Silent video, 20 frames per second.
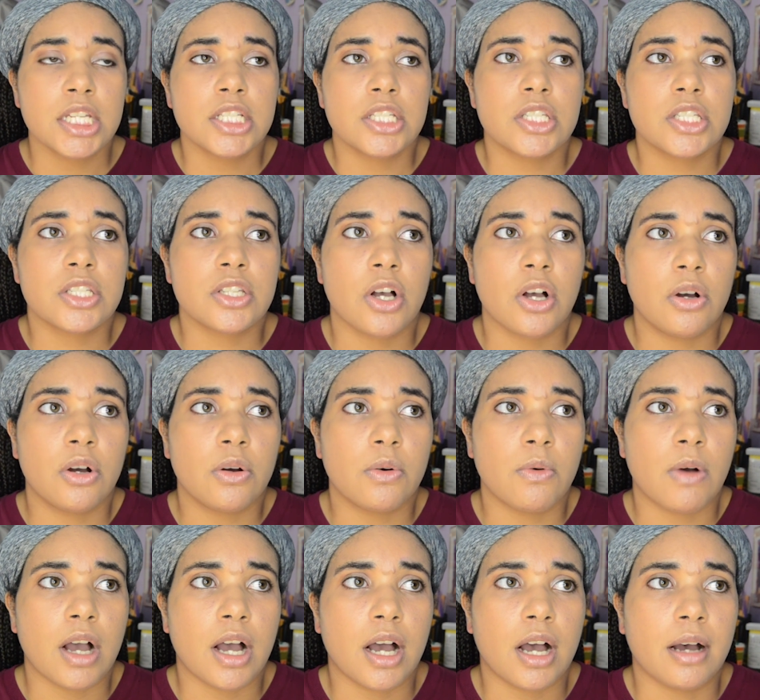
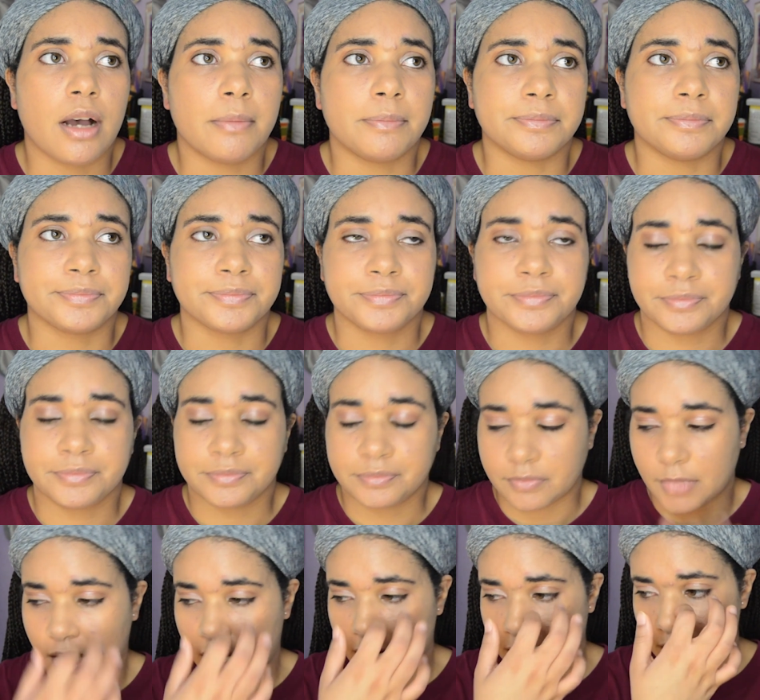So,
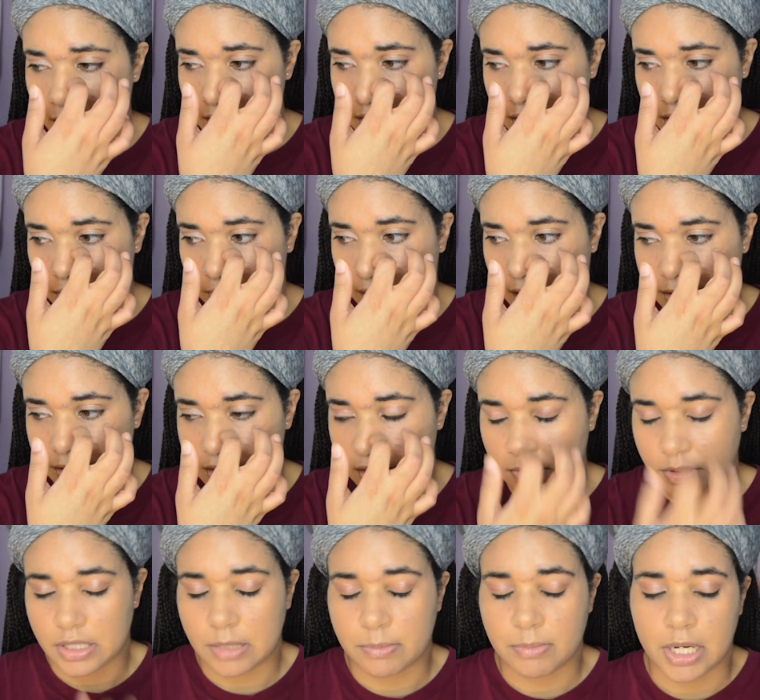and I liked interacting
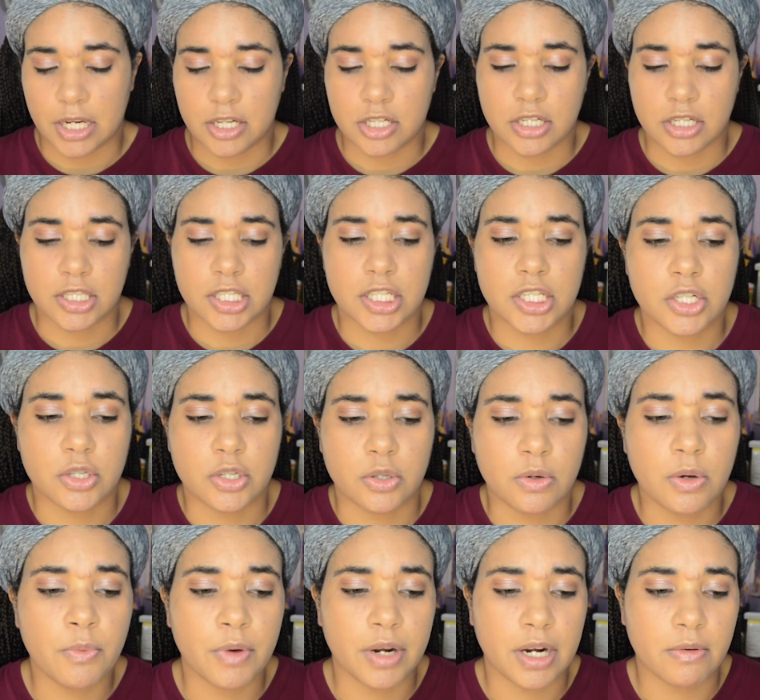with the patients too
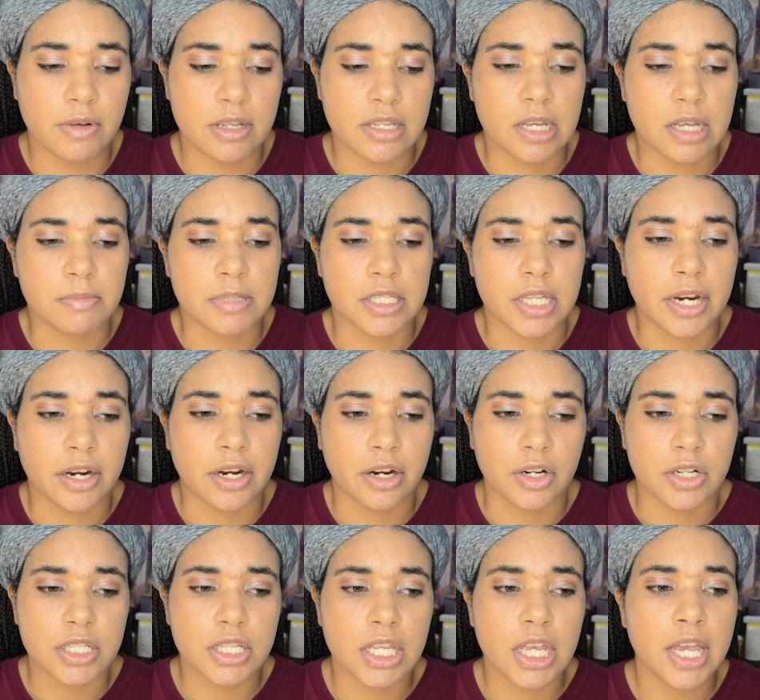when I was
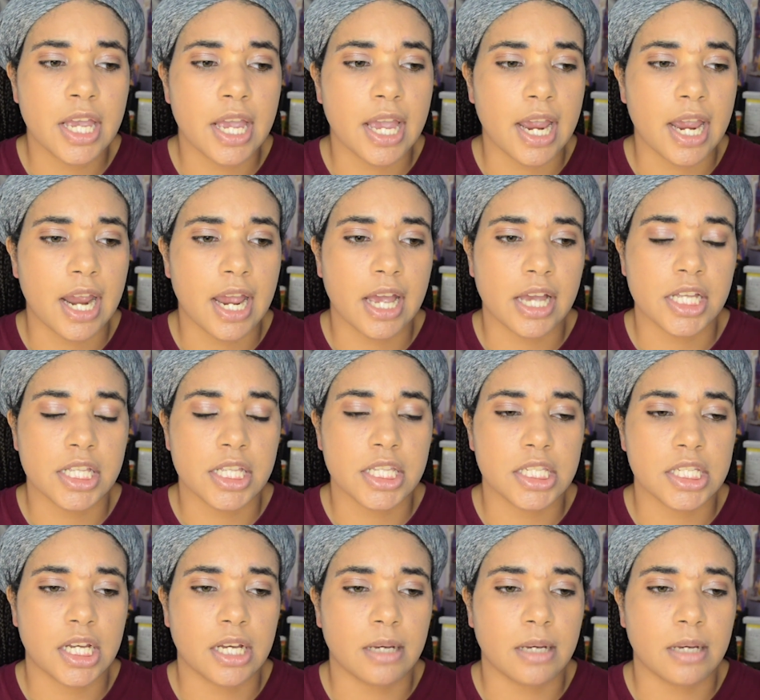upstairs. And,